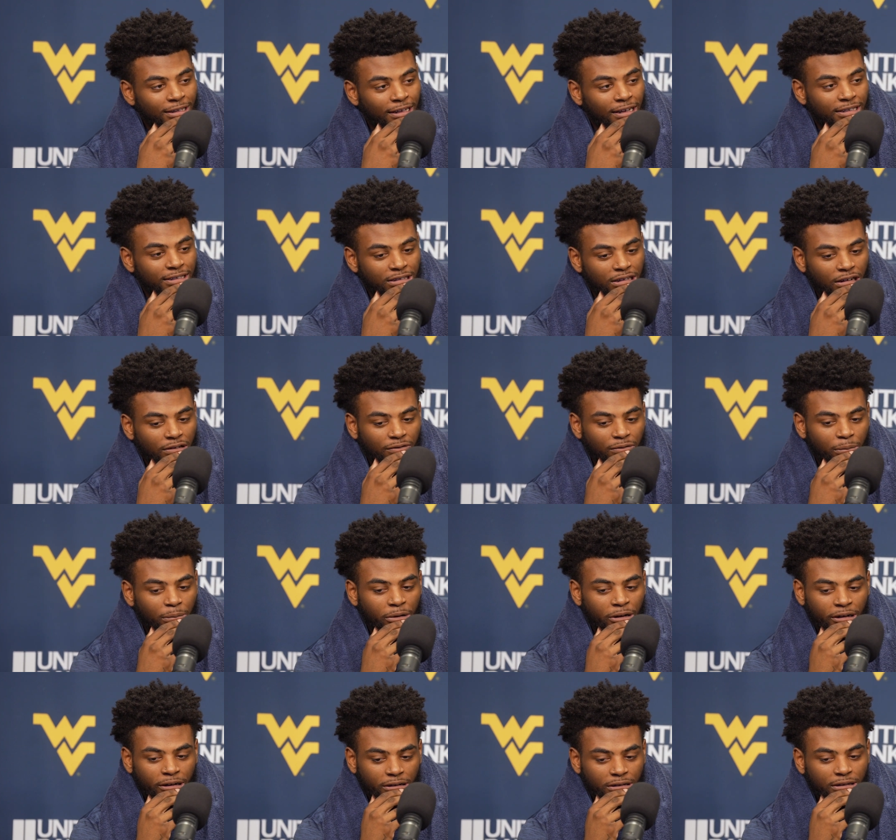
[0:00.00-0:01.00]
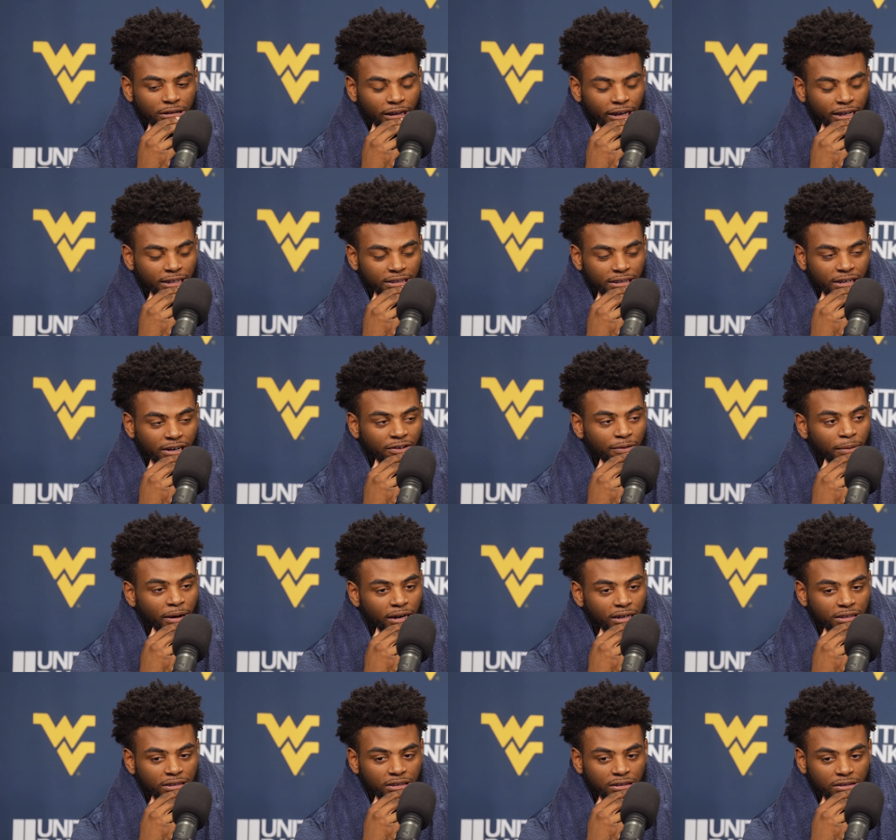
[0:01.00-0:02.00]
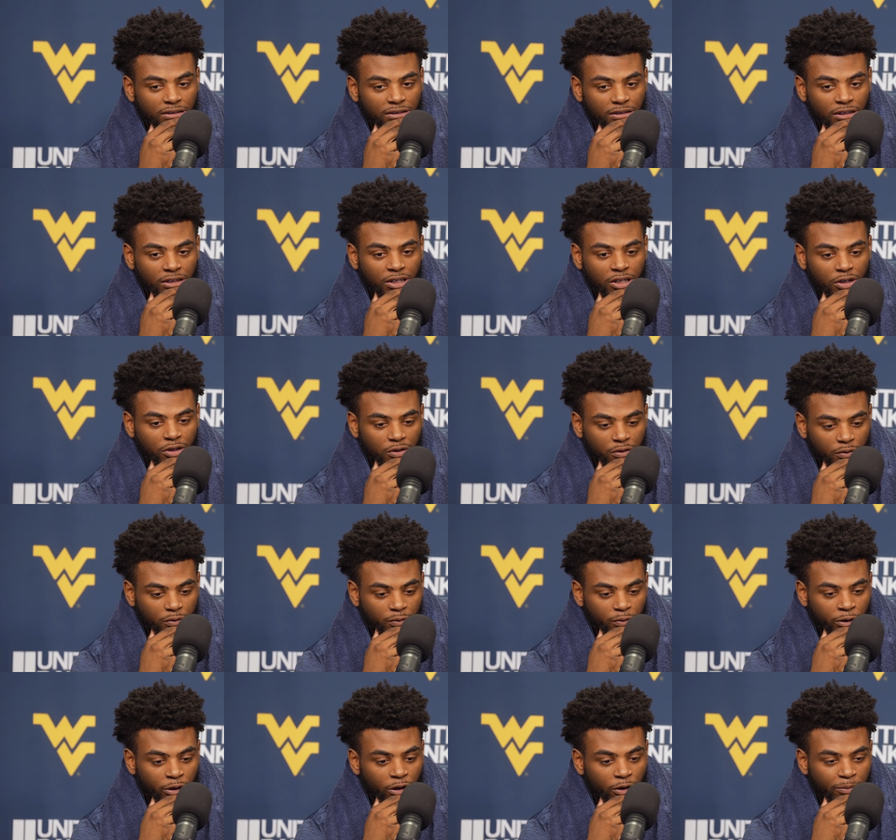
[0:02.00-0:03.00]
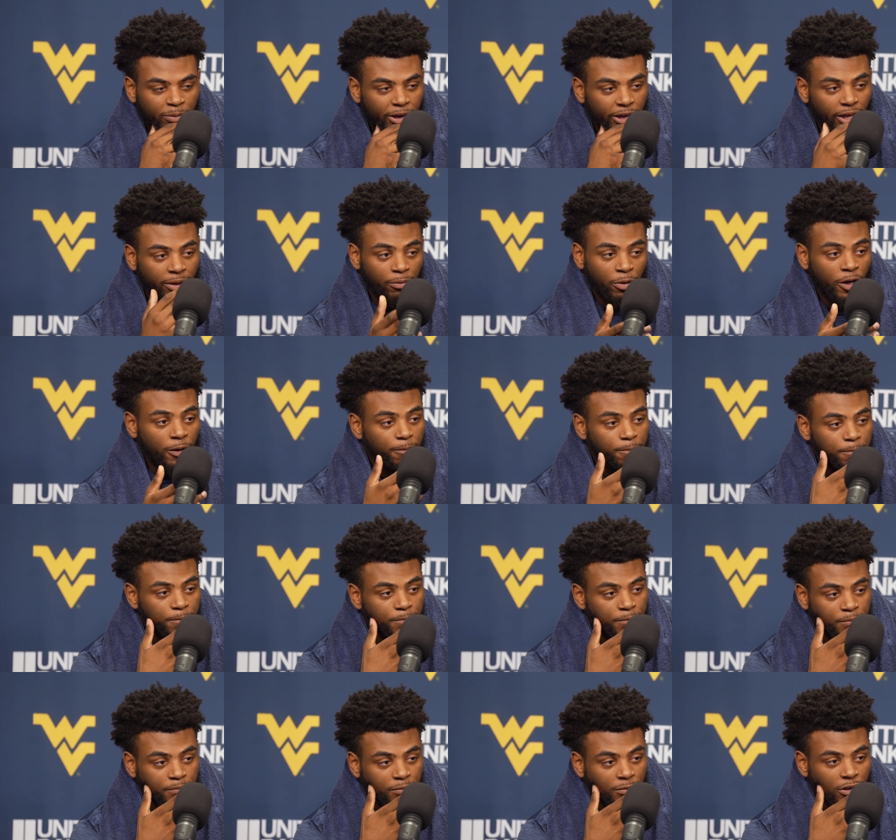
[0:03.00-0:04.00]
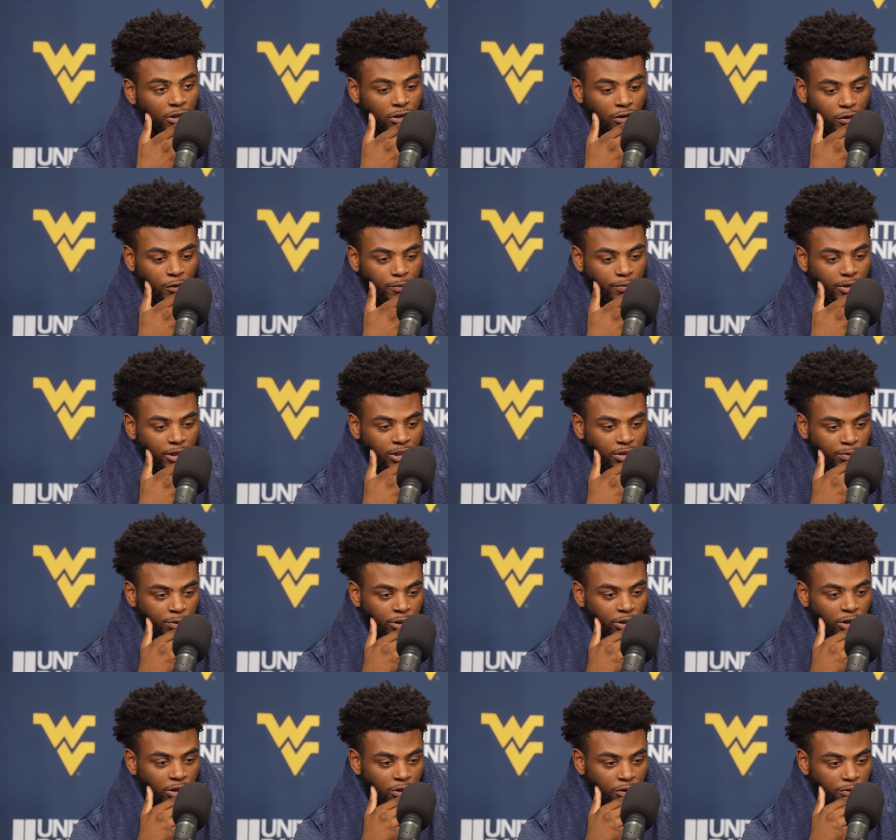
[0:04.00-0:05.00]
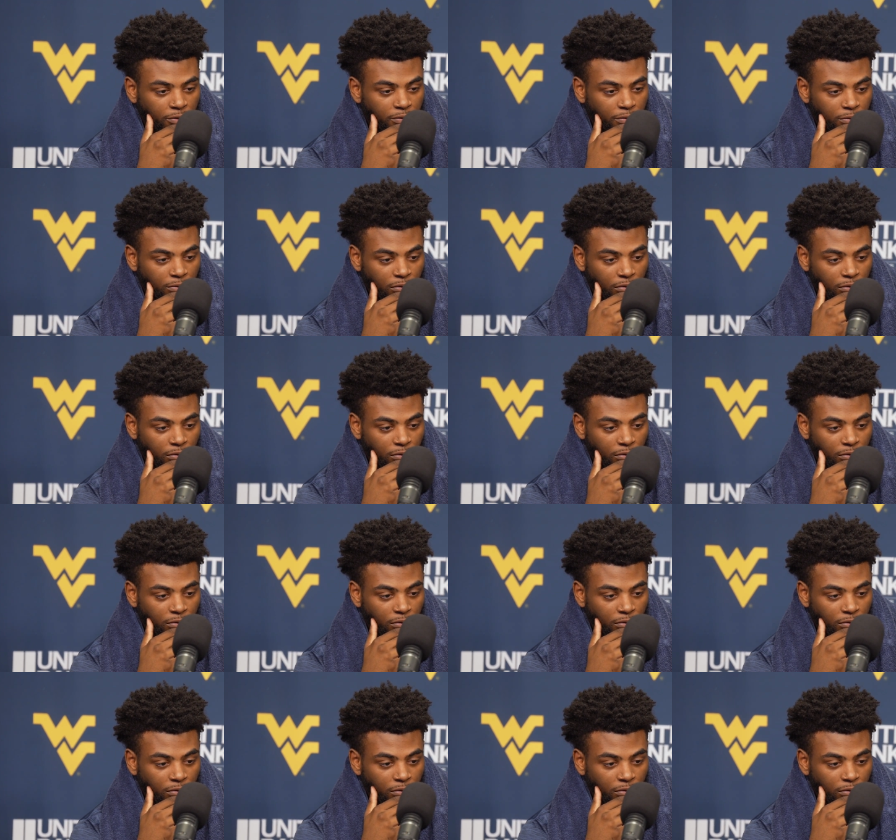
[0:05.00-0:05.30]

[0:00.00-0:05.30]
That's tough, but like I said, everybody's just you know we're gonna pick him up, you know, as we go,